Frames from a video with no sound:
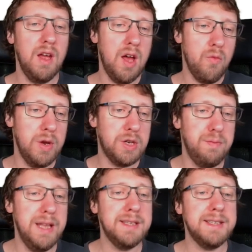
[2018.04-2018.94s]
which
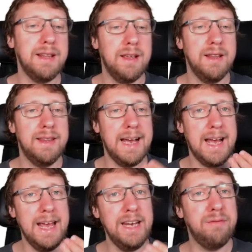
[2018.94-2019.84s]
means that the
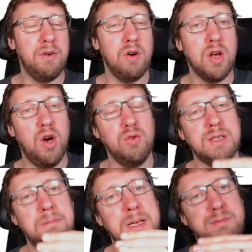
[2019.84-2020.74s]
rate of our
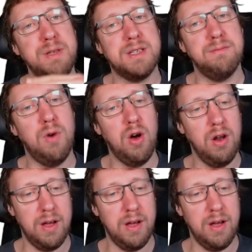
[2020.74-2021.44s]
codes must be smaller.